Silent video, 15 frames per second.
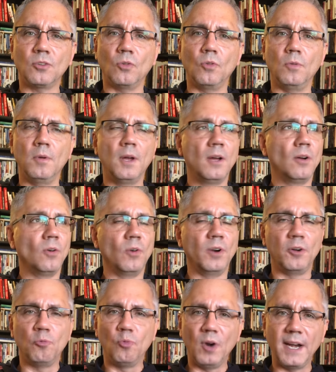or
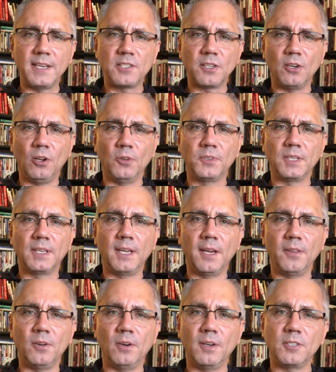erase it
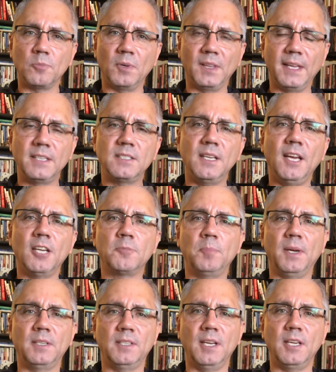altogether as it relates to
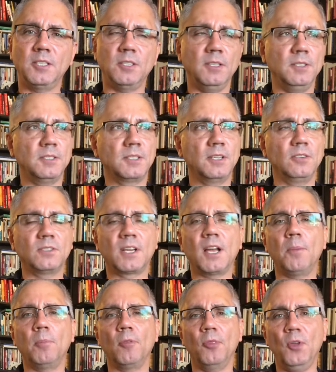expectations? Here's a
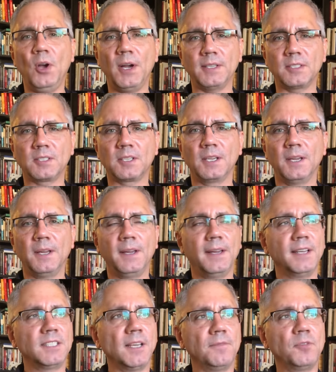couple thoughts.
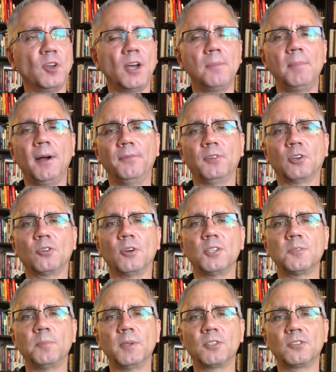As I've thought about the
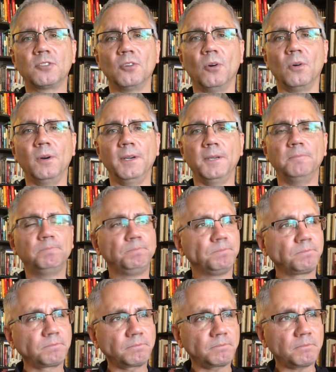Christmas story,
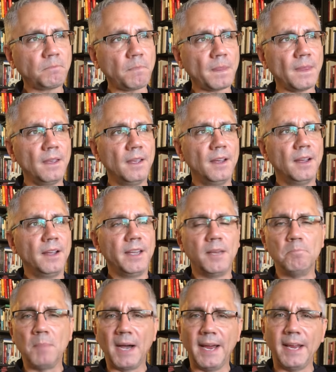
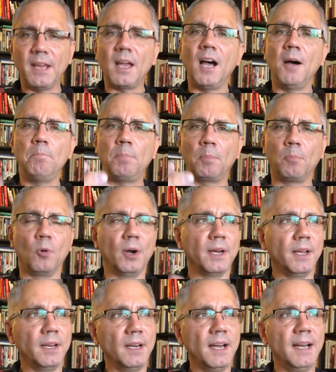in my
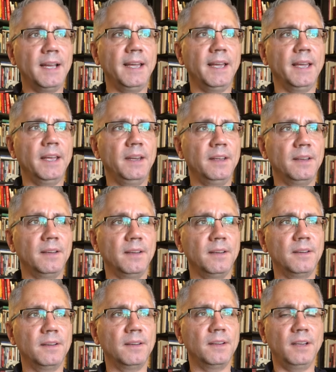upbringing, I had
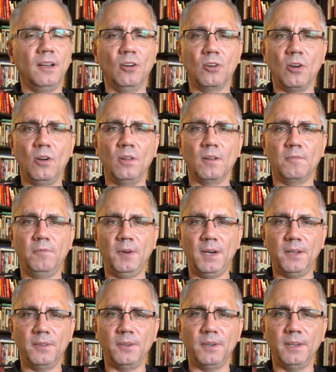an alcoholic
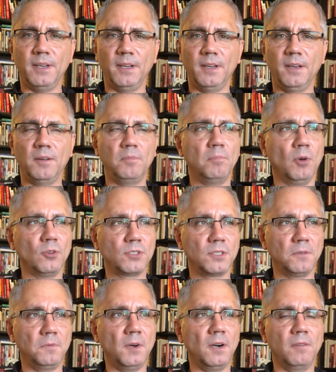father, and most
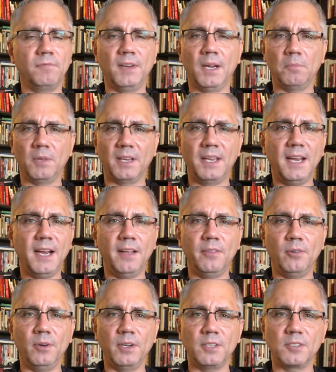of our family
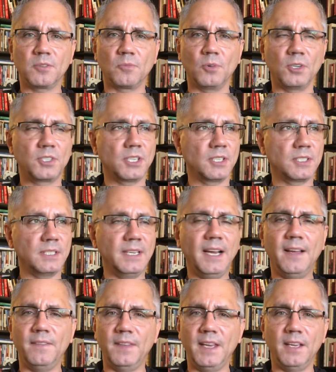gatherings were just
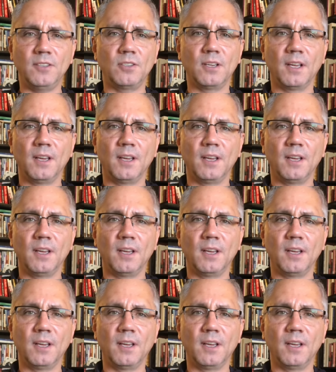not that